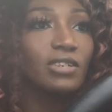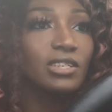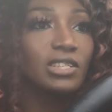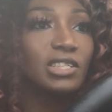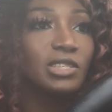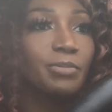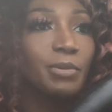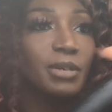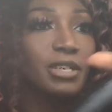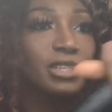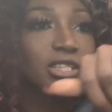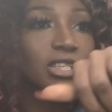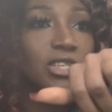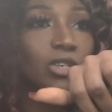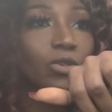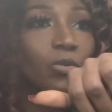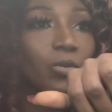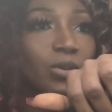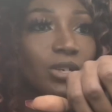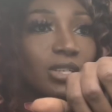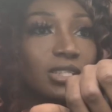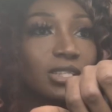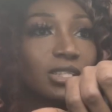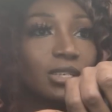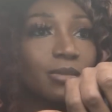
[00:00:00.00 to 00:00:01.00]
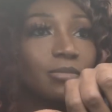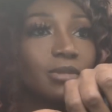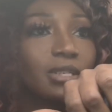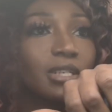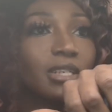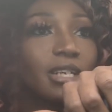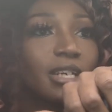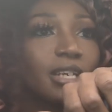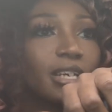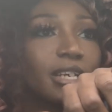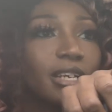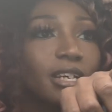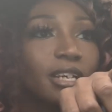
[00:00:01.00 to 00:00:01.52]
especially when it's something
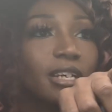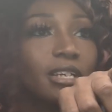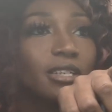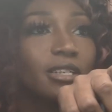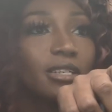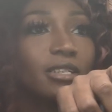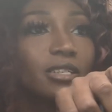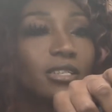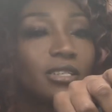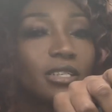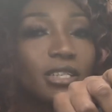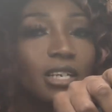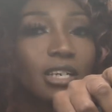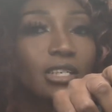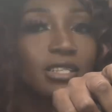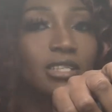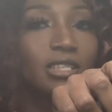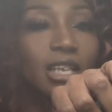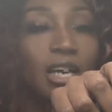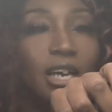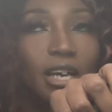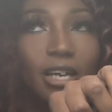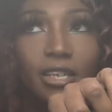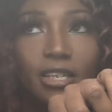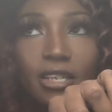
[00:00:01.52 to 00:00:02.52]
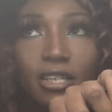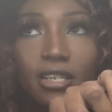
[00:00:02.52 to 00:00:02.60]
that that's like